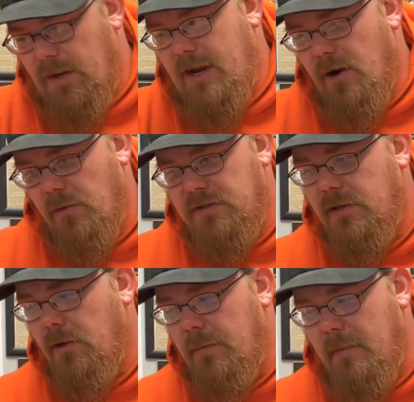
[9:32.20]
here was a
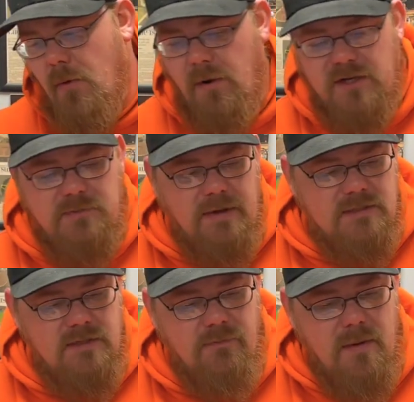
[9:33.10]
little bit more
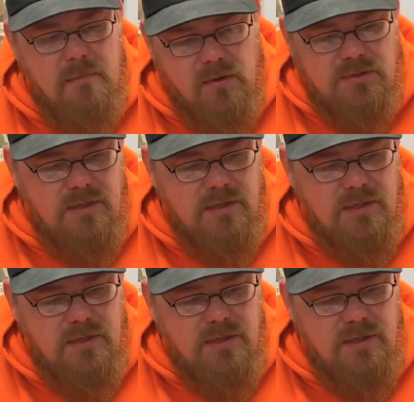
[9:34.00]
expensive, but most of